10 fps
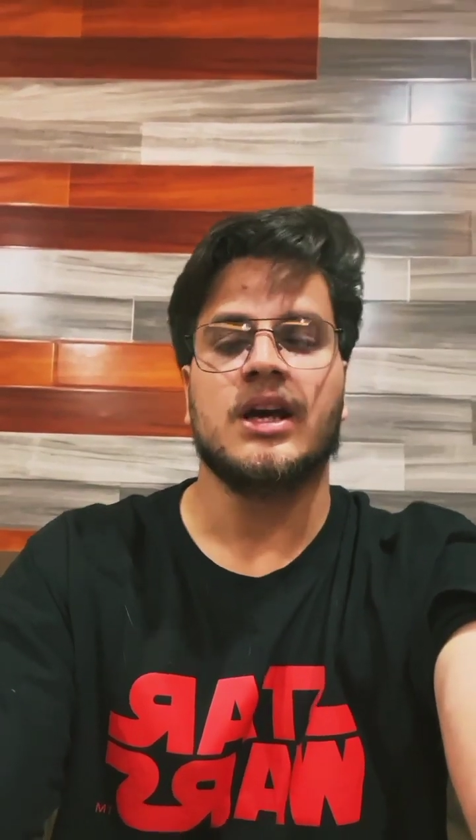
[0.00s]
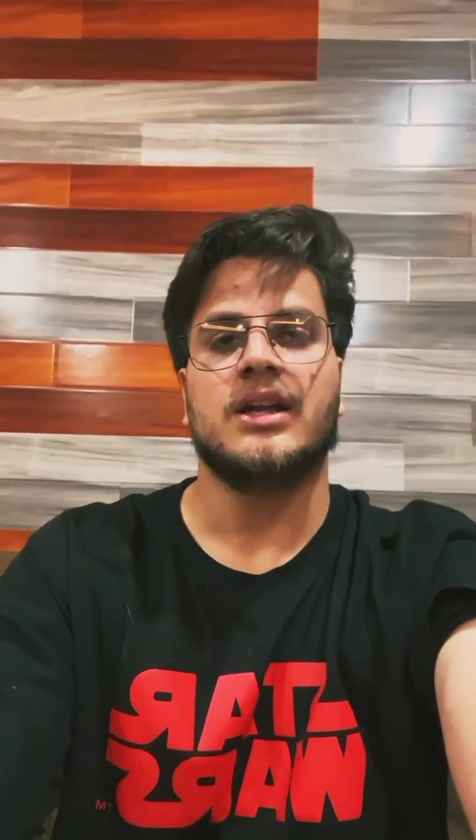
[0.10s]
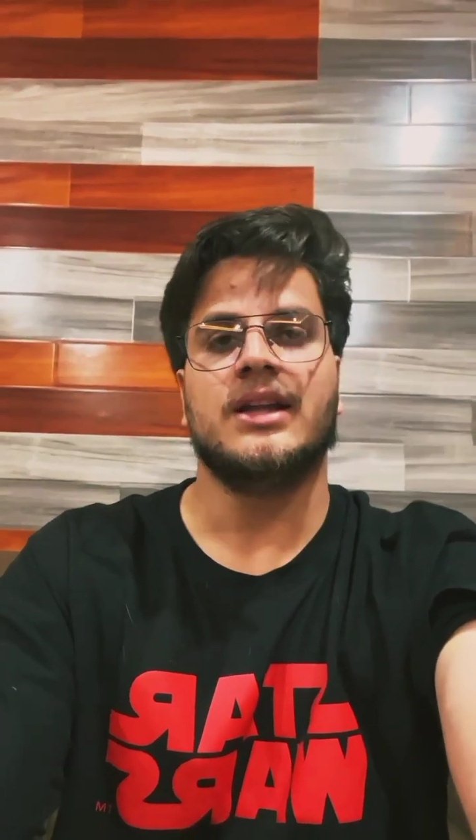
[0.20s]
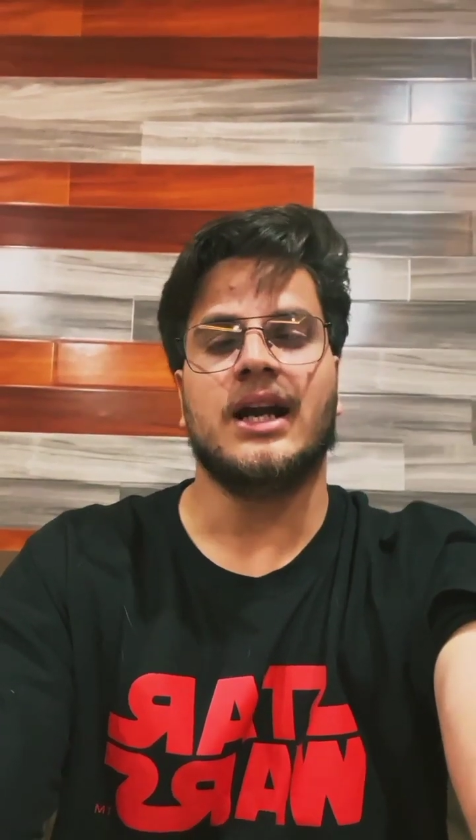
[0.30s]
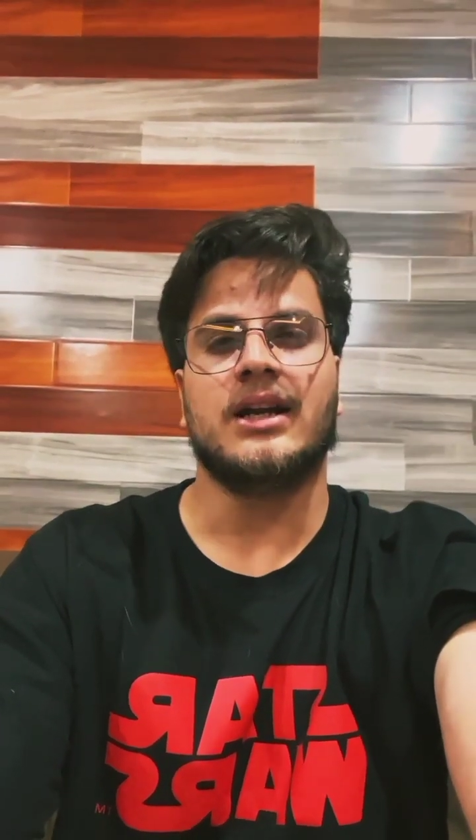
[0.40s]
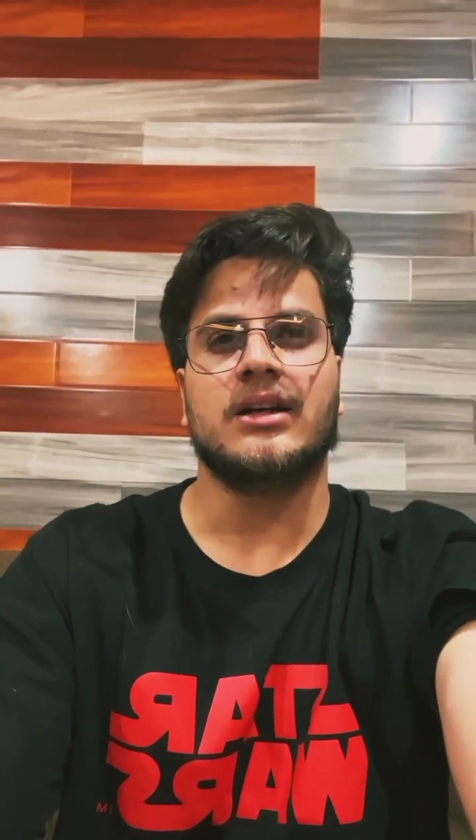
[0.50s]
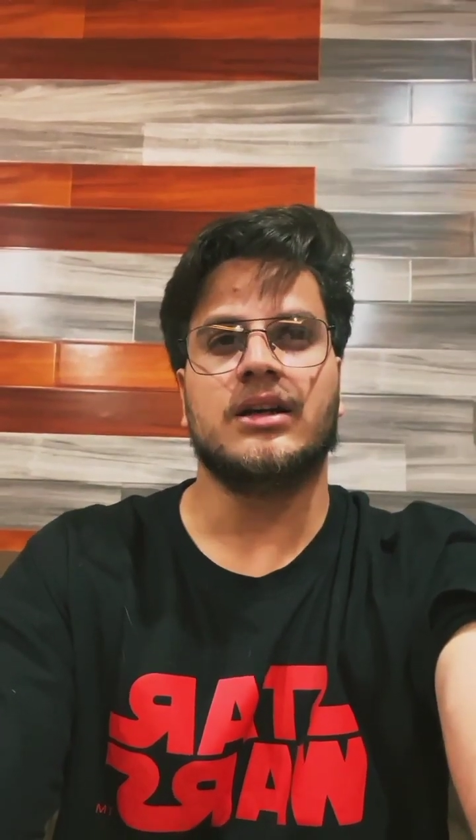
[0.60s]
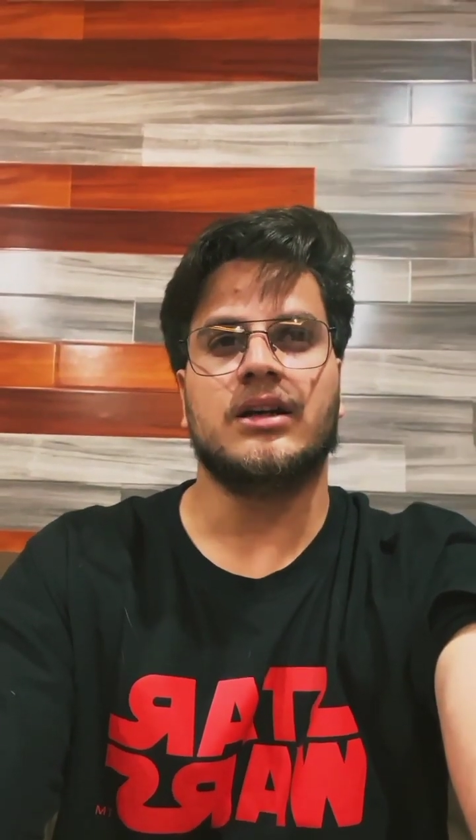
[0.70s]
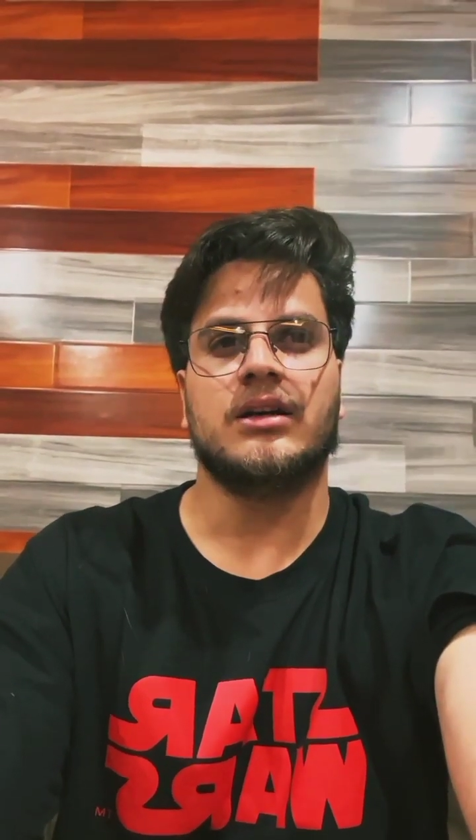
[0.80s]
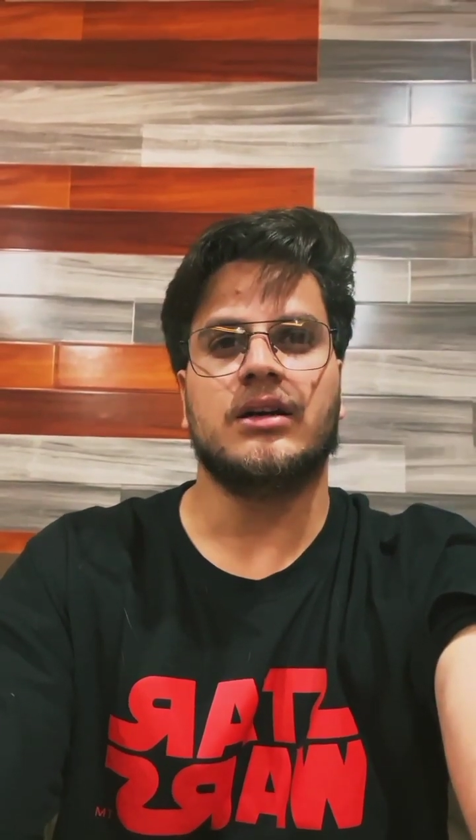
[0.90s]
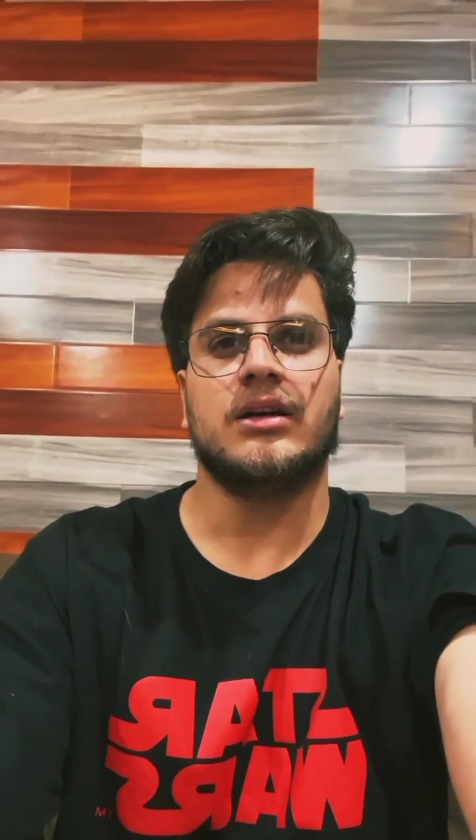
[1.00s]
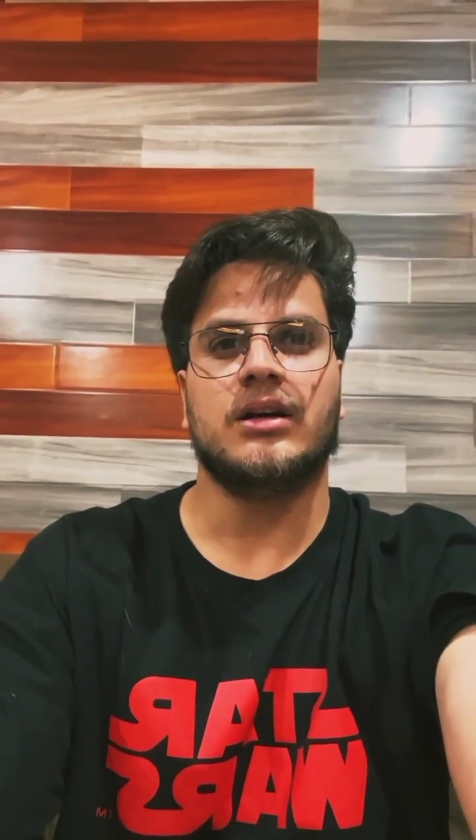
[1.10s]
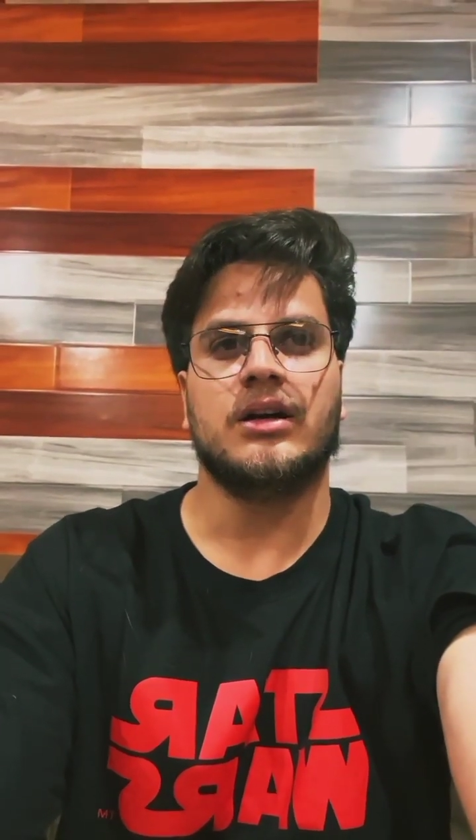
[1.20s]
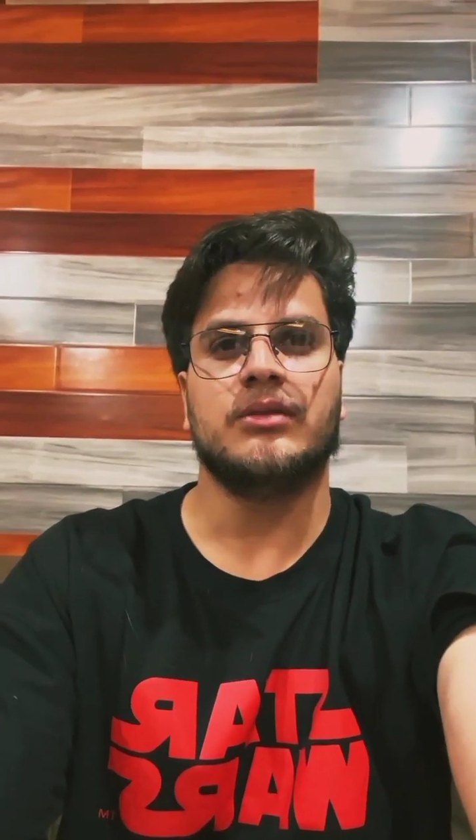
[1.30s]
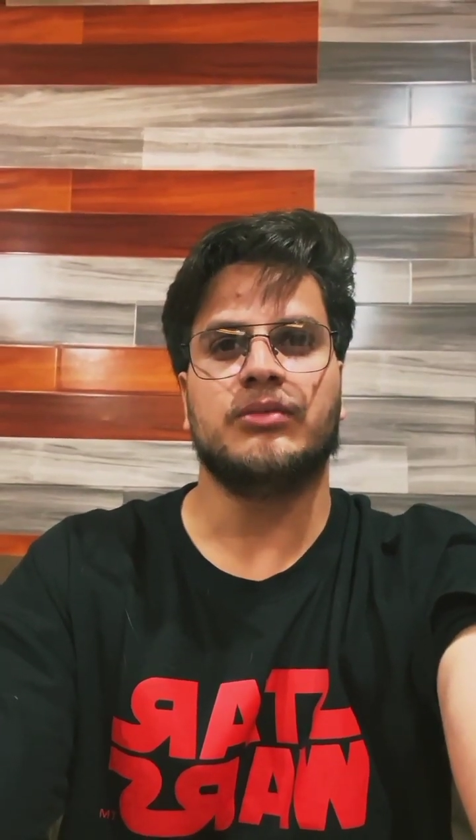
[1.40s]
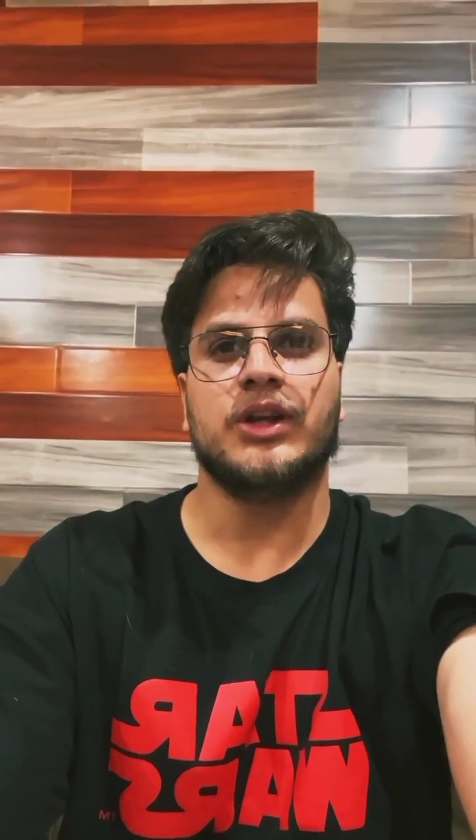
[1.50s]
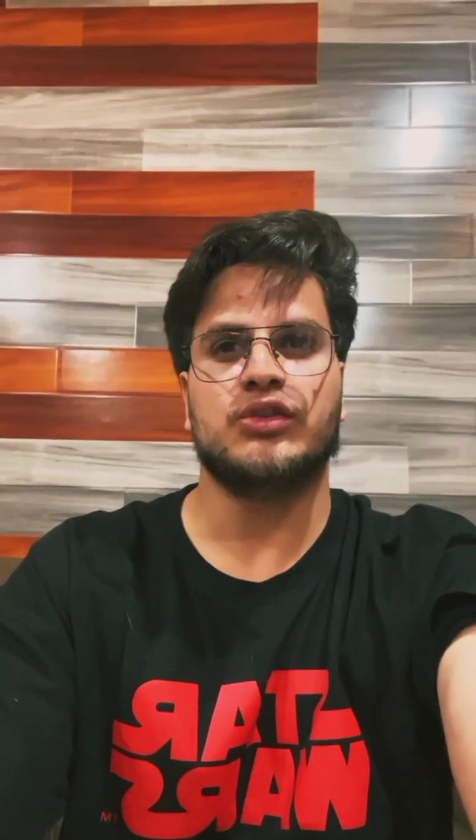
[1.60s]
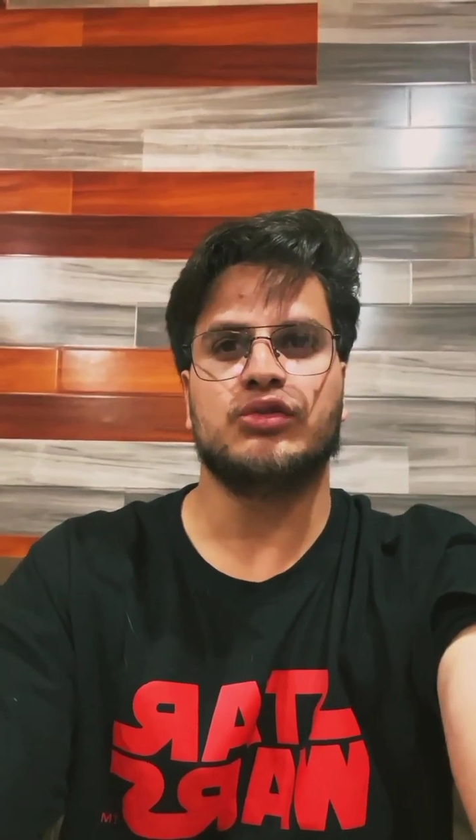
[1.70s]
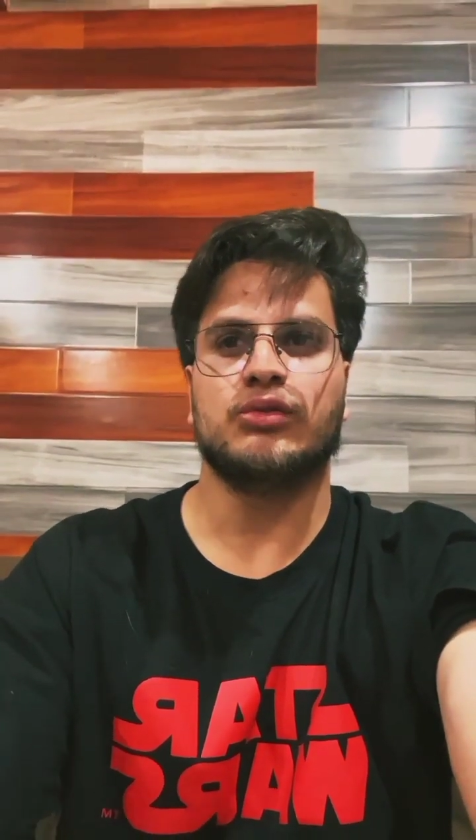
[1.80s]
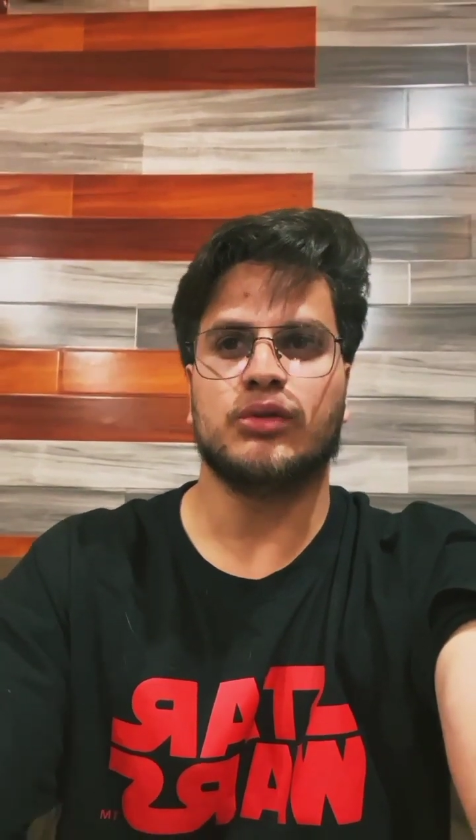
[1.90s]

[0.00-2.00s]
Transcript: that they should